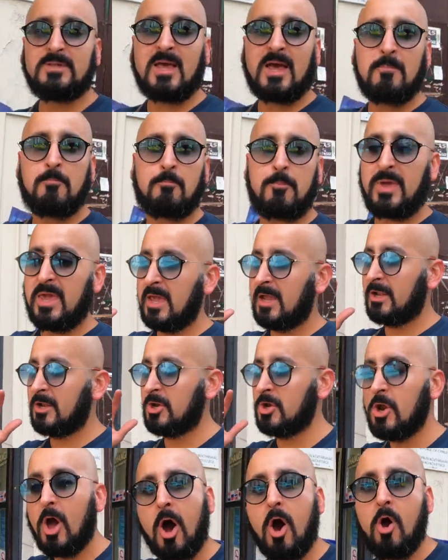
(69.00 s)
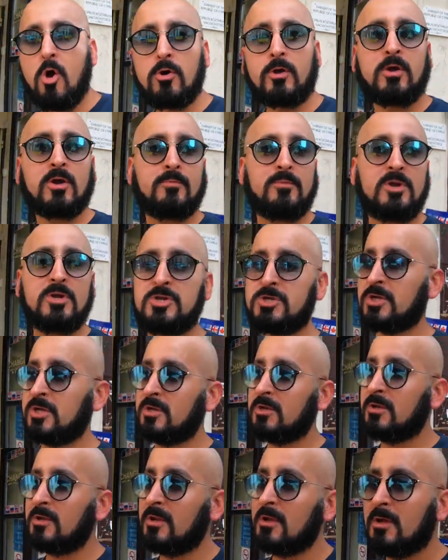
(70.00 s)
that big no
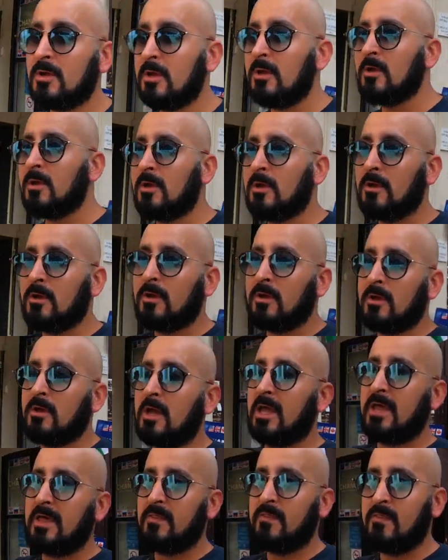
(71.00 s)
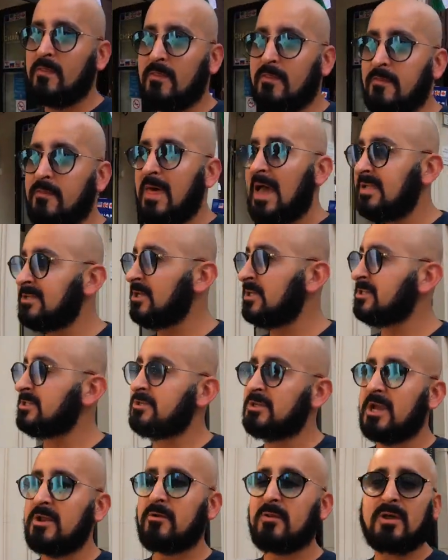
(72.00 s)
commission, that just
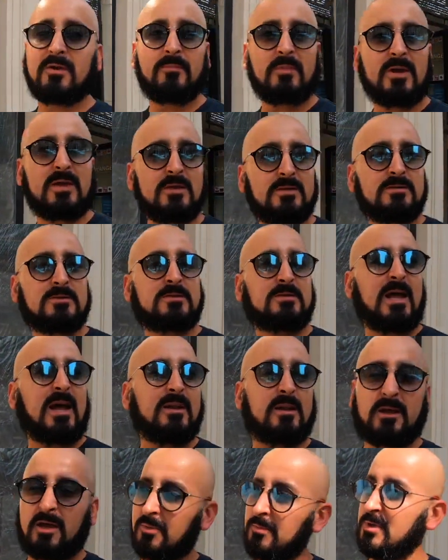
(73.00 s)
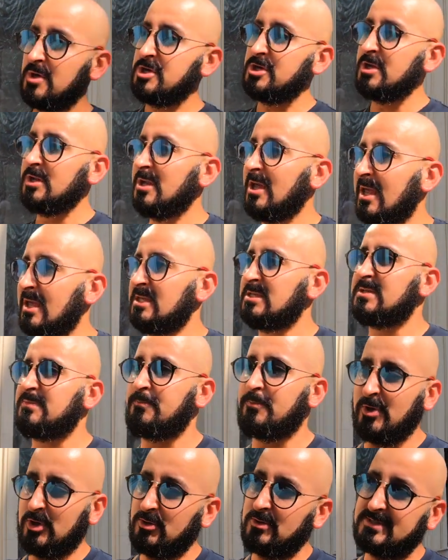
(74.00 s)
generally means that the commission is
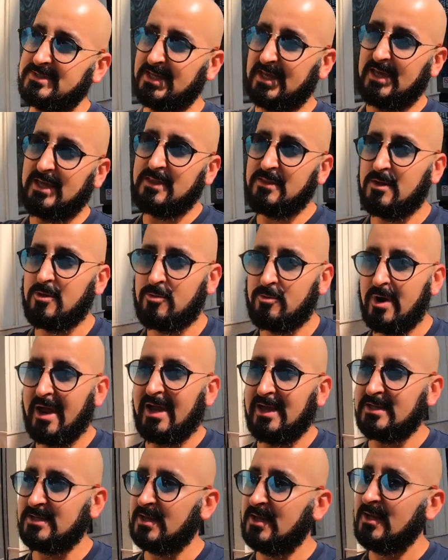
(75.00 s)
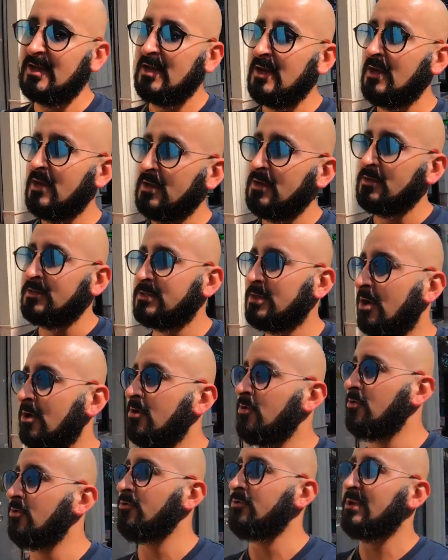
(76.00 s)
built in the rate.
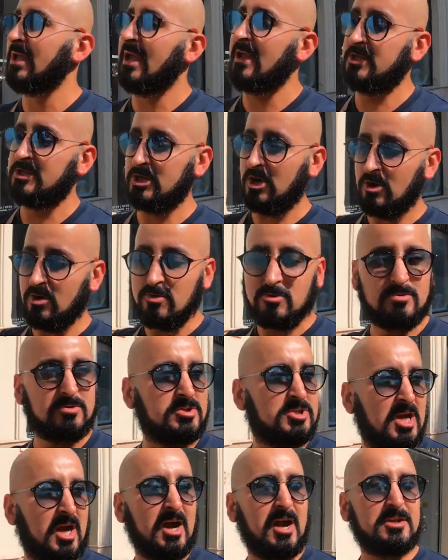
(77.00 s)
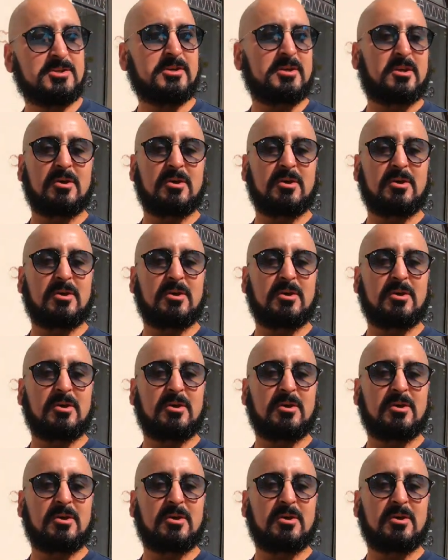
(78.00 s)
So they don't charge a